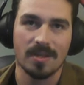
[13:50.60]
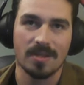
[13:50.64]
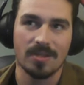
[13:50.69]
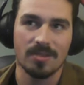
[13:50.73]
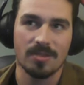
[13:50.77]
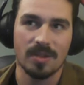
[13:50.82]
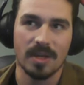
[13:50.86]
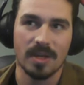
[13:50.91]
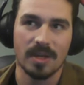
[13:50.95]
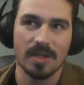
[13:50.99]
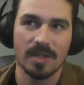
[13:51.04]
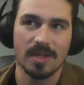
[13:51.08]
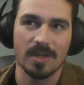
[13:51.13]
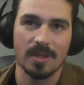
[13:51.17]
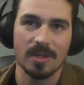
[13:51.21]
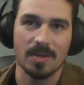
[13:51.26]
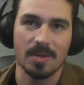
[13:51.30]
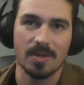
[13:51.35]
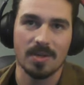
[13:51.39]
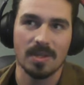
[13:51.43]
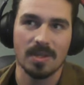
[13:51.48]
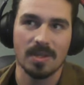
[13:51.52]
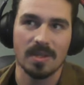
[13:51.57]
try to
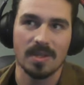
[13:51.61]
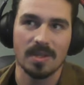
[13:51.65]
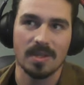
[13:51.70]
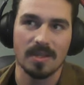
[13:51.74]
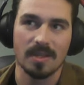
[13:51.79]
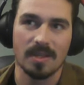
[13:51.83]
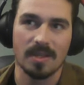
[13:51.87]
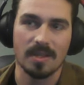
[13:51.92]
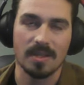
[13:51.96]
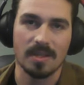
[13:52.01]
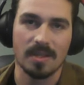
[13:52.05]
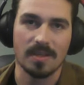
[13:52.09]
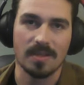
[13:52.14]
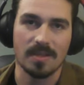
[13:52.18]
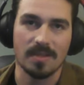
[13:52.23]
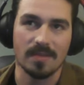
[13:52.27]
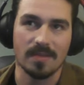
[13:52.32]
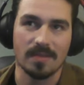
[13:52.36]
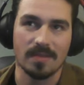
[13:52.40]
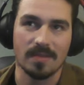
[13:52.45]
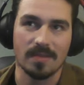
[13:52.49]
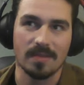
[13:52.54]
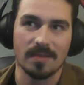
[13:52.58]
go the
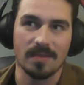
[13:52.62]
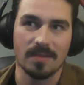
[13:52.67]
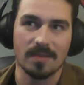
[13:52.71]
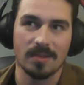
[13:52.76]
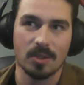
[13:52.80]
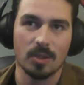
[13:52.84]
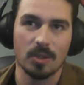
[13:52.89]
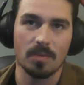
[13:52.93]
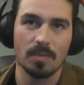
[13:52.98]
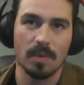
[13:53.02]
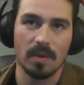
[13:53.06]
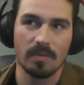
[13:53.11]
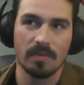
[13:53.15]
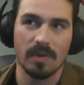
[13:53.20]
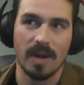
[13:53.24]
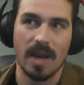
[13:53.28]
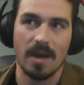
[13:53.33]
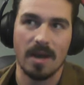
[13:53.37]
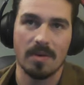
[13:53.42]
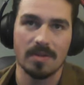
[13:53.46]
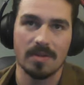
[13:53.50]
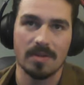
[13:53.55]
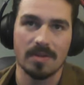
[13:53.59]
scuba
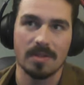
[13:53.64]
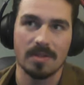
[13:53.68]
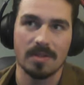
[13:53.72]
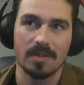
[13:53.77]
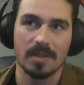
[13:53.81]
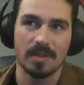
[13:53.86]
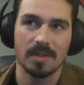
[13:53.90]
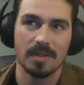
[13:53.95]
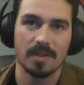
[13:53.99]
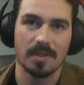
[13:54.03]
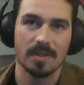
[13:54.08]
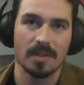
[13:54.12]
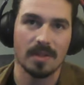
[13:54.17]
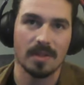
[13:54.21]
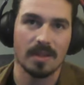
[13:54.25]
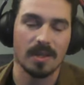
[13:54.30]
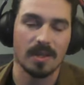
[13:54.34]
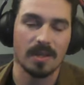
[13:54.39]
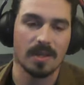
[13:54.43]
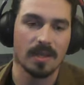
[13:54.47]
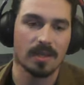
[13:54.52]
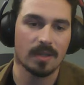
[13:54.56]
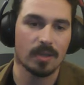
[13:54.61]
route and
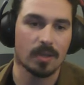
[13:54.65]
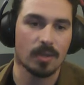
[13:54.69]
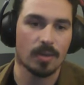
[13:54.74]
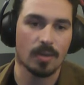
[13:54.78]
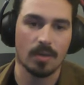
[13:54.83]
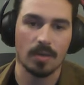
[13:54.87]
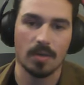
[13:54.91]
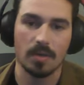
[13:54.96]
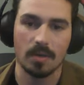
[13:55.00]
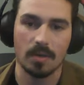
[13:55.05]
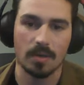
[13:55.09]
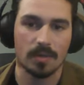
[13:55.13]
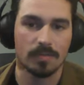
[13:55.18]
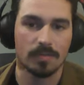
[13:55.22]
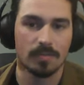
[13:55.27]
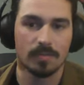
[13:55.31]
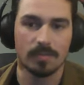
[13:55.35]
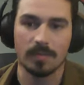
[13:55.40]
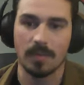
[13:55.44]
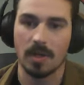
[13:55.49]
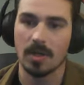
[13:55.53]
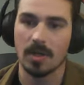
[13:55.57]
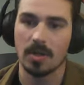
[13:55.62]
get the whole
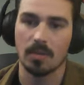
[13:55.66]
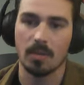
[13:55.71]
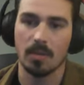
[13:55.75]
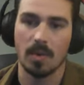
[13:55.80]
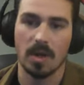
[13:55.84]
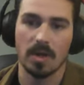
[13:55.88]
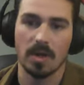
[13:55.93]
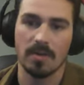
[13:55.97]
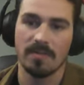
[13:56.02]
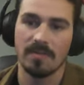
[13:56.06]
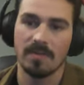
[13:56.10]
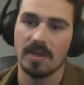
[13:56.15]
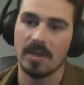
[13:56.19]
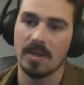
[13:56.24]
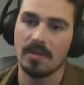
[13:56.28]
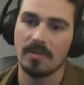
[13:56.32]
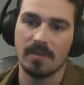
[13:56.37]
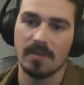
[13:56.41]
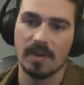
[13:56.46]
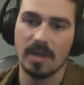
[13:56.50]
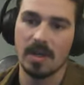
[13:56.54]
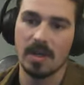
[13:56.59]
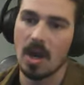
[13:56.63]
underwater
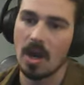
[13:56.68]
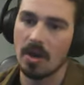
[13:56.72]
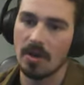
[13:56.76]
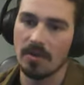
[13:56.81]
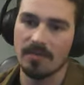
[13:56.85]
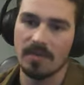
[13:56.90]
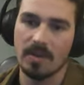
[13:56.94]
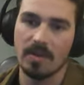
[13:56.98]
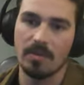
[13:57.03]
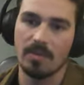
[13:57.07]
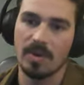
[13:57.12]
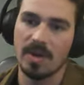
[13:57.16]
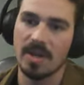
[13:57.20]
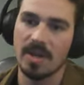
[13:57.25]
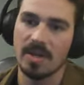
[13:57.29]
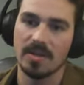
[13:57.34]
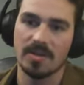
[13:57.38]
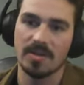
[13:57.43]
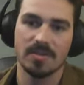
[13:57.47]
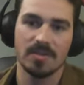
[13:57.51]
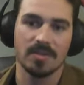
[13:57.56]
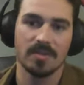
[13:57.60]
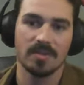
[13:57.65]
videography
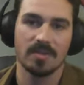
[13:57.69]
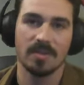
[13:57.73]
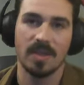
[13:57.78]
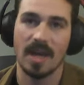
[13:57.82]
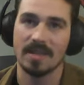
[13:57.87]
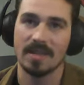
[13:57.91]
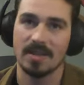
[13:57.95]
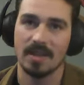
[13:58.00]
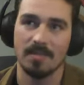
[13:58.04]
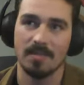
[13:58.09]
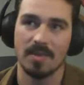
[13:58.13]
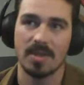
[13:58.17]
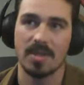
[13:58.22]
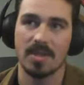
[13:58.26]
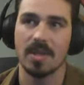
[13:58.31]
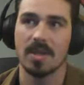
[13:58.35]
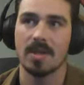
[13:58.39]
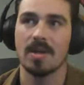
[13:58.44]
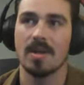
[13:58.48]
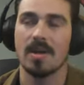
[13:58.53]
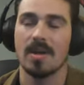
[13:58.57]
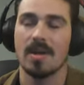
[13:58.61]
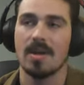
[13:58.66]
rigs, that type of
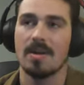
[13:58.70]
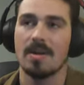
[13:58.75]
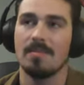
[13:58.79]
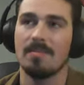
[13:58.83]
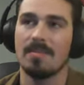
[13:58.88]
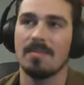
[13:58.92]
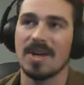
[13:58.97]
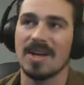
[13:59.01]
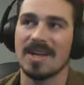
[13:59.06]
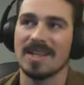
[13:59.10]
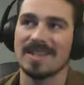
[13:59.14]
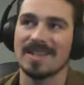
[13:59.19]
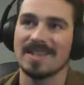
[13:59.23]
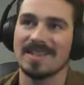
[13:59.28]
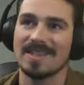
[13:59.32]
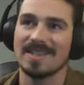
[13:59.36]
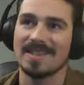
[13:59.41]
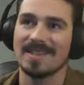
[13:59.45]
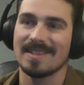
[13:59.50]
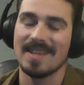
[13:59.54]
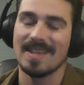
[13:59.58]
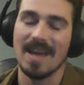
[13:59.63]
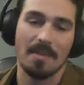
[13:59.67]
thing. But
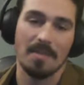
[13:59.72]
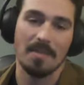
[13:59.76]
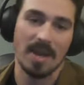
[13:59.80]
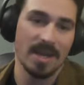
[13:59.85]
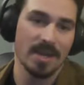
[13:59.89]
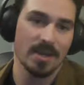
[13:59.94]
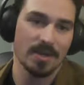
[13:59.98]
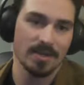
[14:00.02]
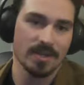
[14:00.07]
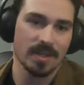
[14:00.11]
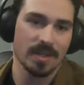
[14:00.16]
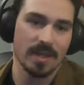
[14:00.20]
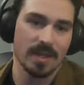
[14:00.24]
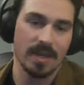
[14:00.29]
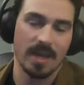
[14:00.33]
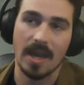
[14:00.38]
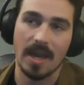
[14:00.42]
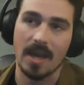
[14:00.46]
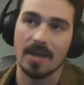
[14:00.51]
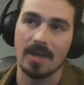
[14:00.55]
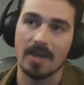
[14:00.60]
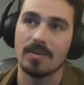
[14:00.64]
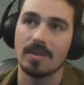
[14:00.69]
yeah, my ears can't
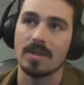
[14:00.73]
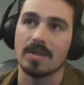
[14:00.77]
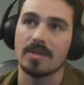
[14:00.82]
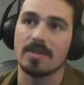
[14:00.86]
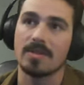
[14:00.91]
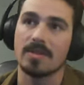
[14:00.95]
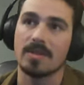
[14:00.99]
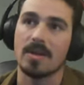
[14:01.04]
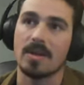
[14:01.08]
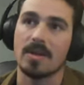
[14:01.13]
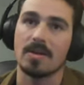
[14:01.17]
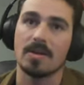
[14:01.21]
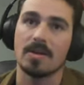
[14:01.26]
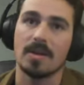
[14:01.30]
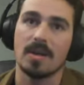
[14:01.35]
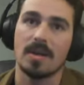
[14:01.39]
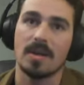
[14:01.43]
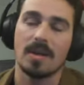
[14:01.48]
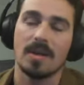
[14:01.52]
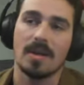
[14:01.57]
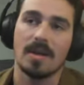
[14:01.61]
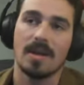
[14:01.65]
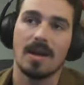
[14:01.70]
handle it. So
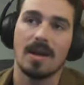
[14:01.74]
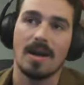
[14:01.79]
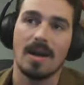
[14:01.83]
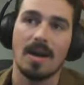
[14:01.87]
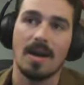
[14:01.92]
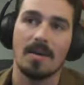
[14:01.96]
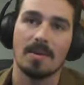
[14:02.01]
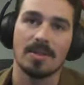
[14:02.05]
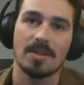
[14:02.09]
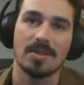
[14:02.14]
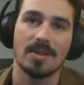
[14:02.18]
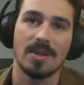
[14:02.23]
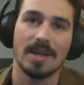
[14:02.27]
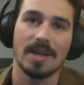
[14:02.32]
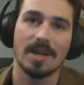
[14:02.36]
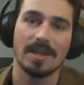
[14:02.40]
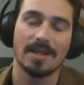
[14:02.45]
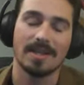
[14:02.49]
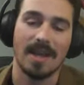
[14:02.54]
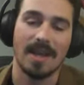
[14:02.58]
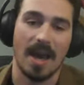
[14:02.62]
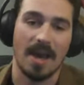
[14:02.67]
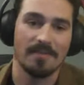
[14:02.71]
until I
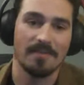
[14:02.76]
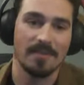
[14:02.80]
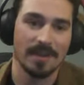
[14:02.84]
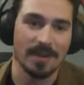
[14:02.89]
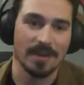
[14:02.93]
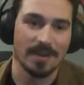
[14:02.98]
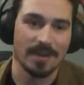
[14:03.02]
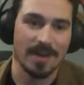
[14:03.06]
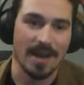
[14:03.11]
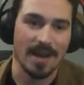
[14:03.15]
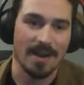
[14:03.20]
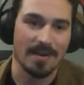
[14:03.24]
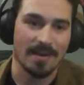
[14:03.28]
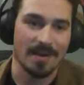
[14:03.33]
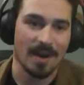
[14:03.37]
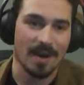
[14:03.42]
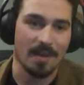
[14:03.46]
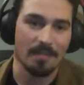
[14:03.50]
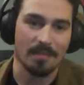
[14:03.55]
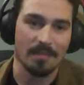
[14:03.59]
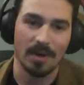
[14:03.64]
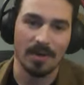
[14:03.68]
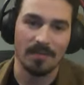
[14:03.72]
get that figured out,
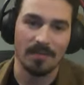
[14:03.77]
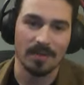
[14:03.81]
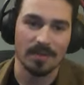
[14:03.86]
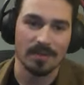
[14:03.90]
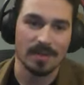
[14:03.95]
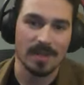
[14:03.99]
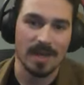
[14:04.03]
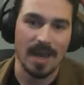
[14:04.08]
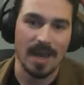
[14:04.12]
I'm perfectly